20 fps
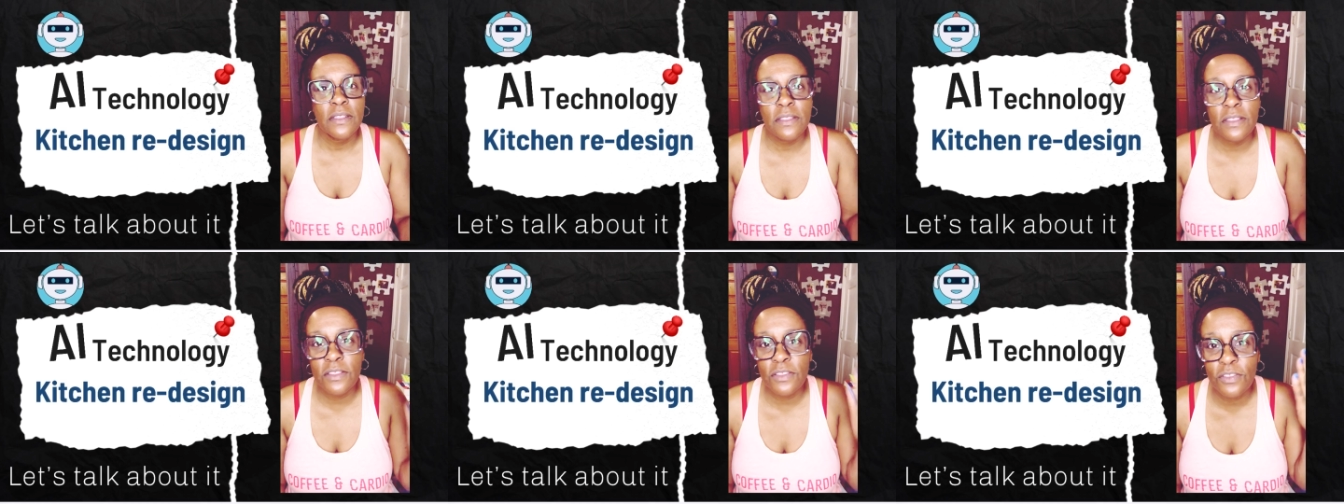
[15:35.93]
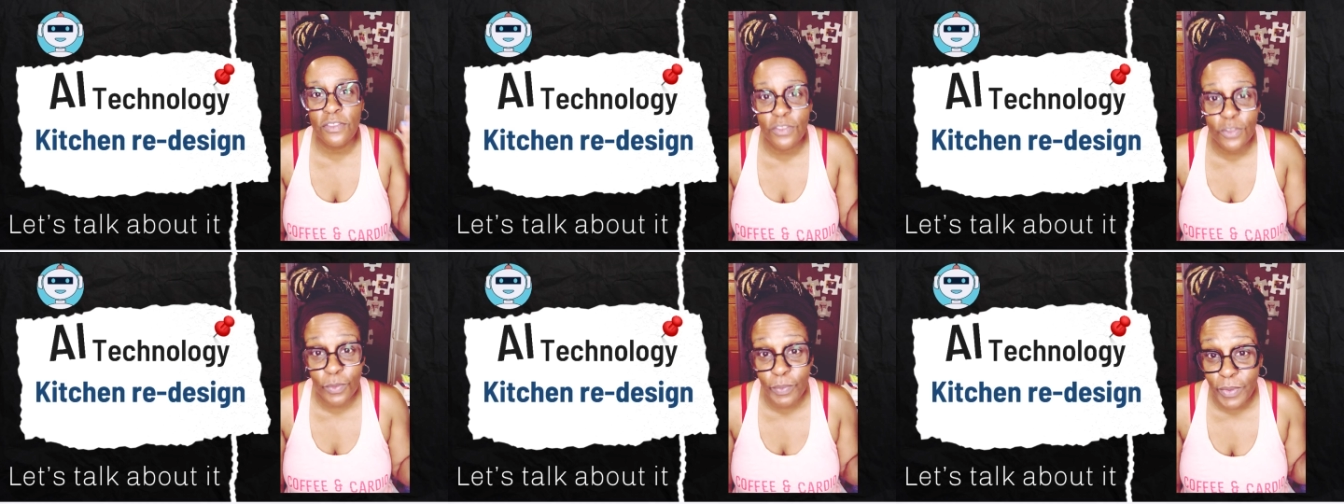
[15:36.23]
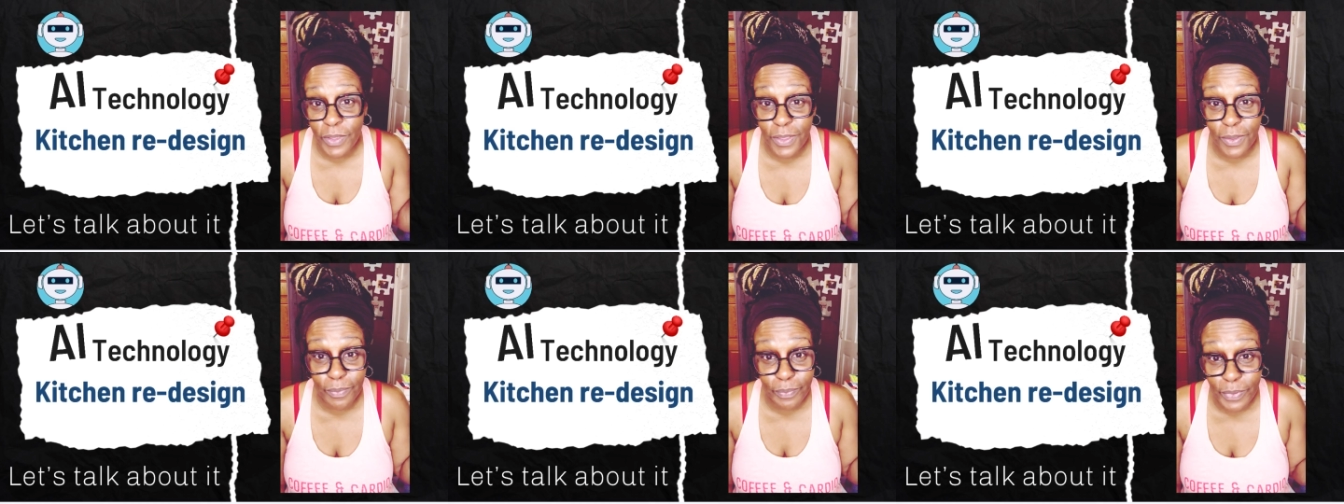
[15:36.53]
the
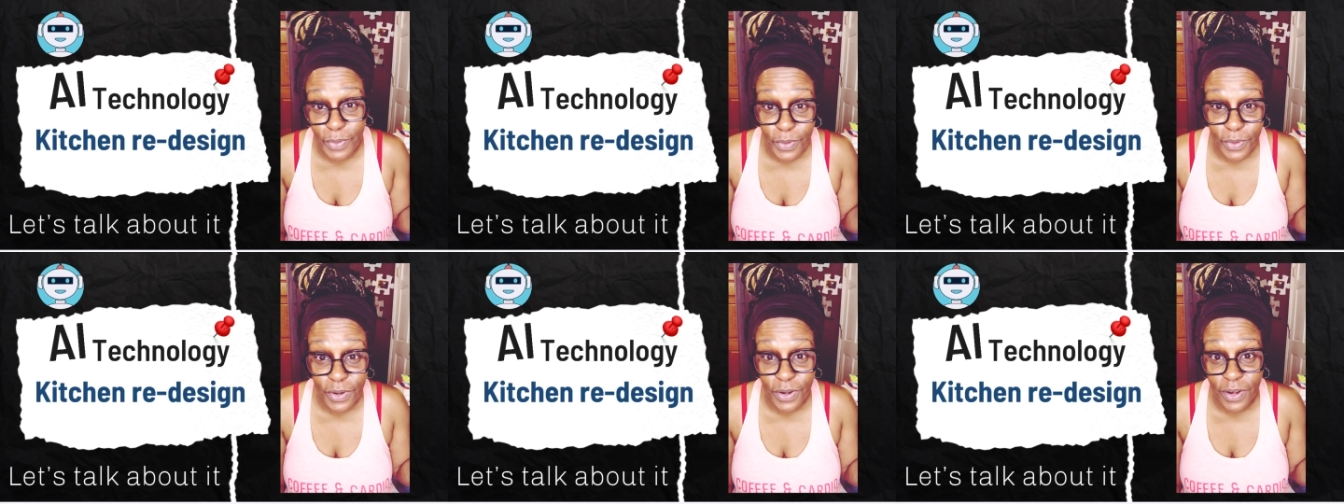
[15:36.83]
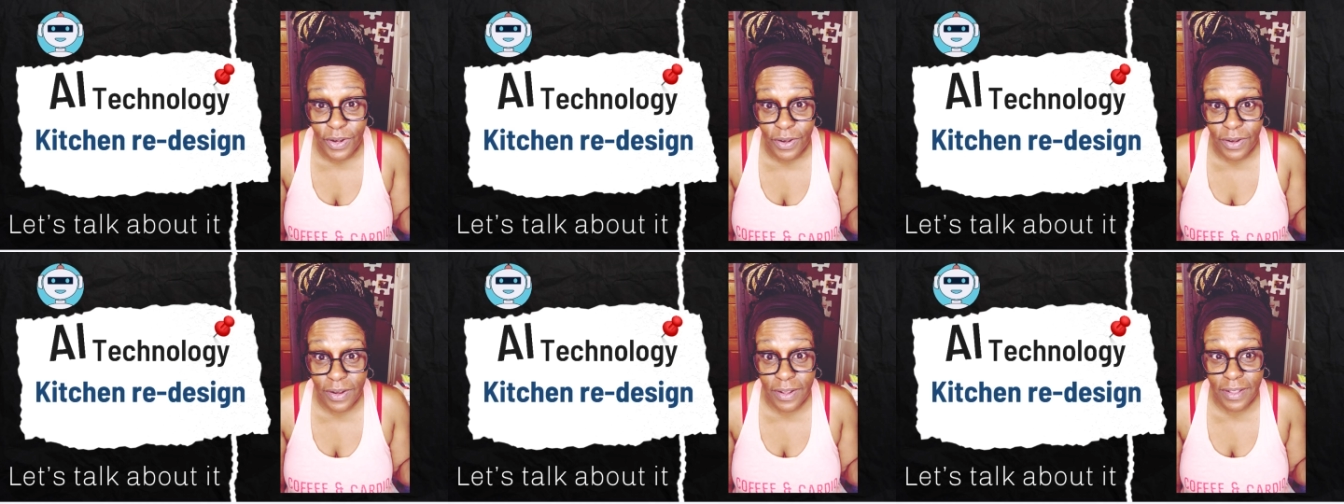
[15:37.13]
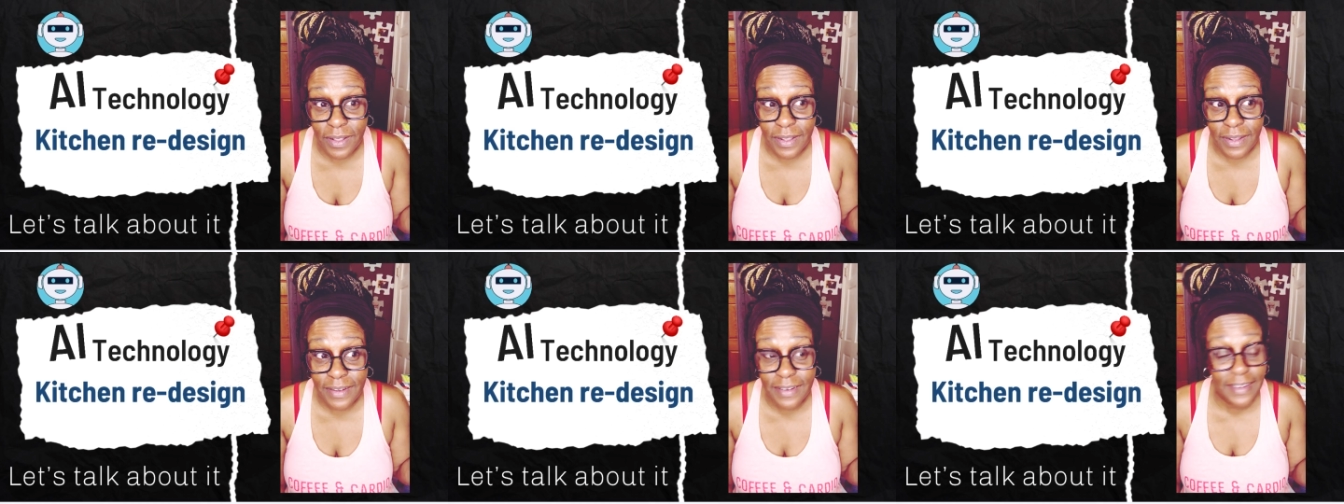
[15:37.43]
stupid computer
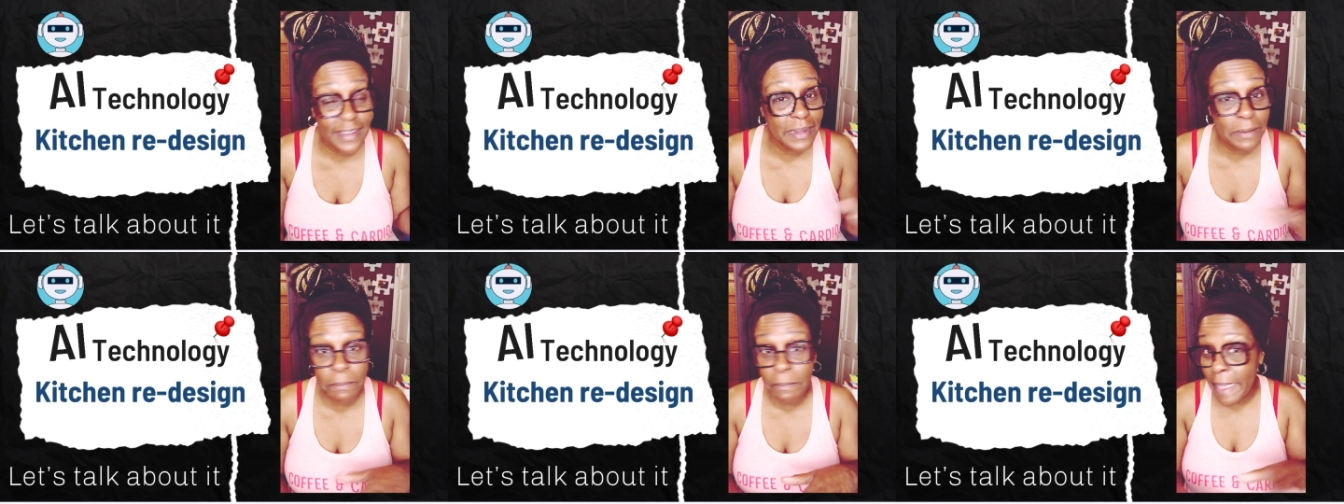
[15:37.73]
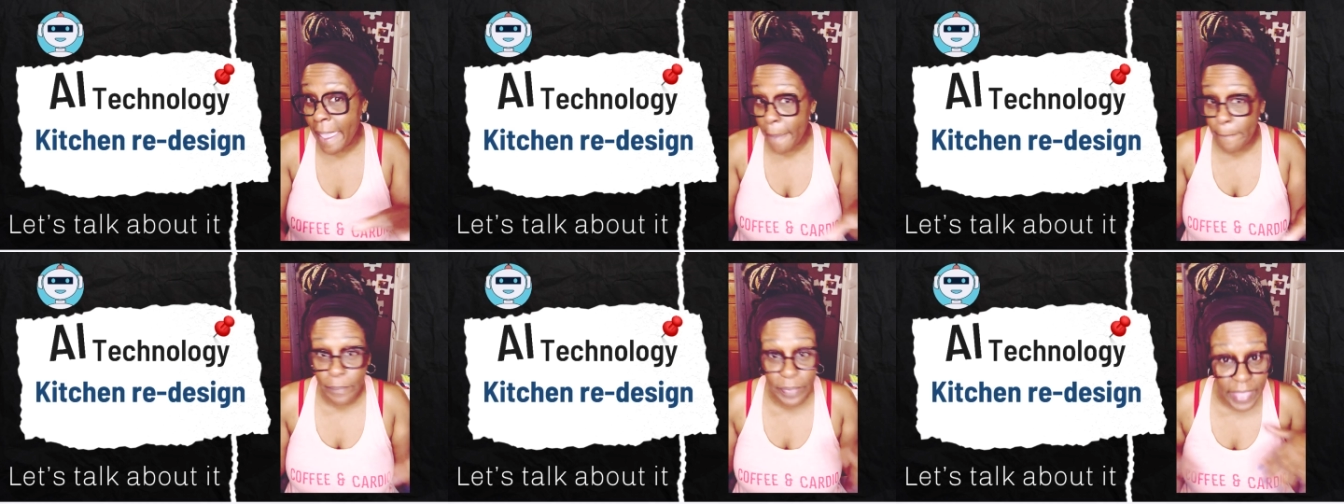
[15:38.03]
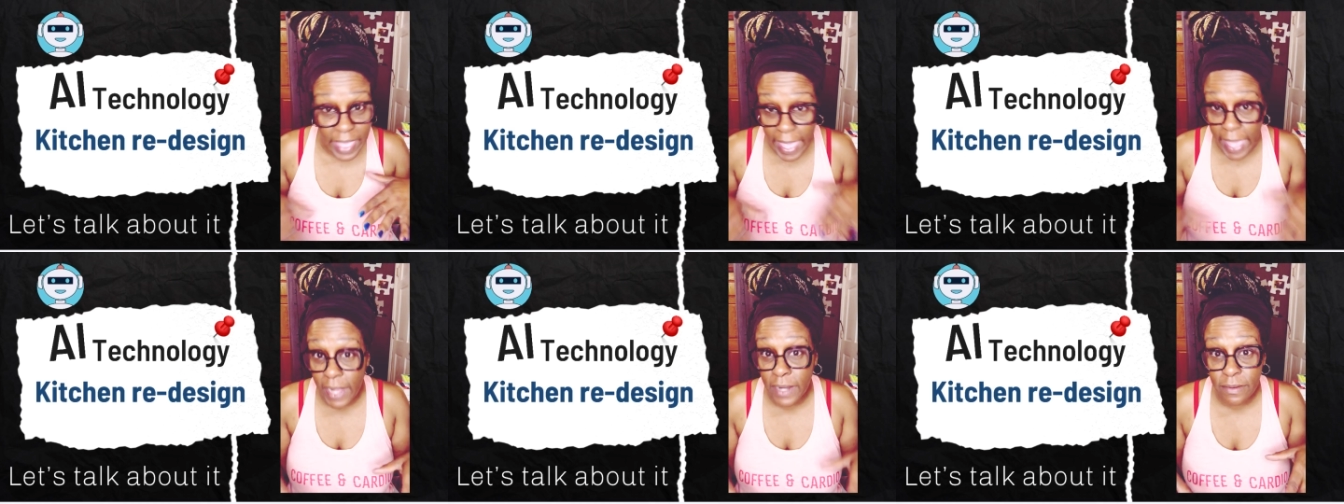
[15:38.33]
didn't map
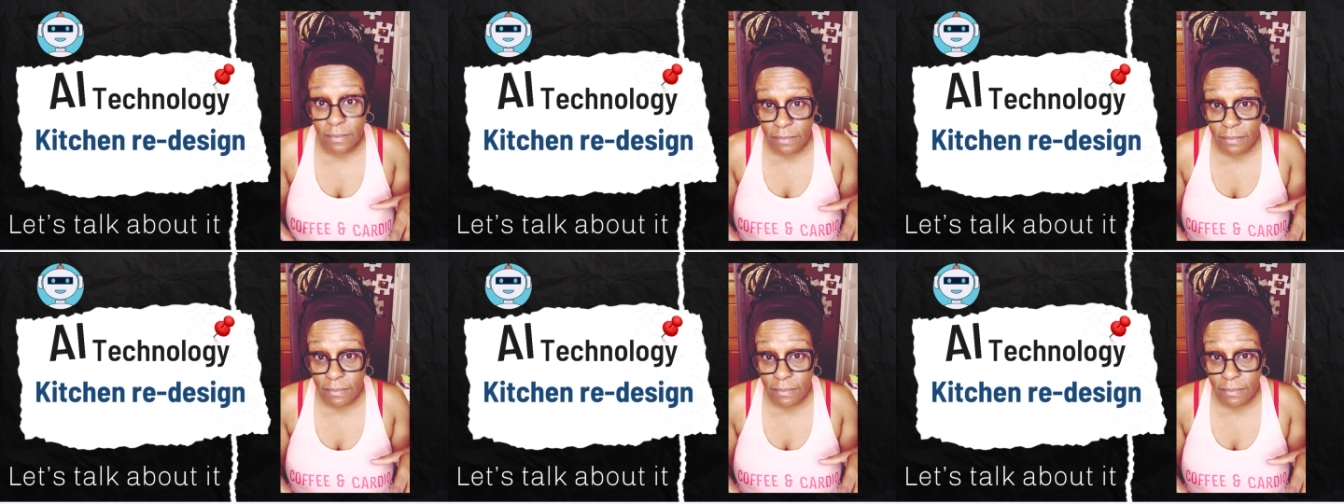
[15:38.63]
that.